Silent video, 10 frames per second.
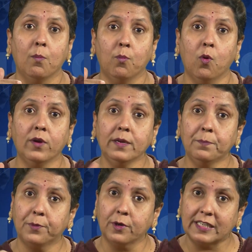more in
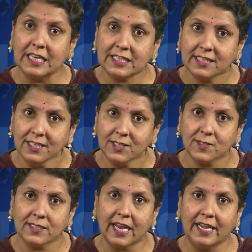Protestant
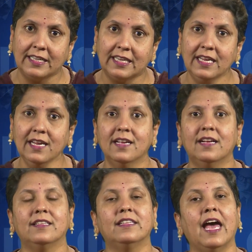society
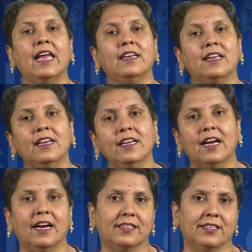than in
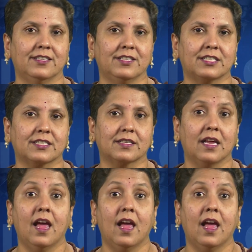others.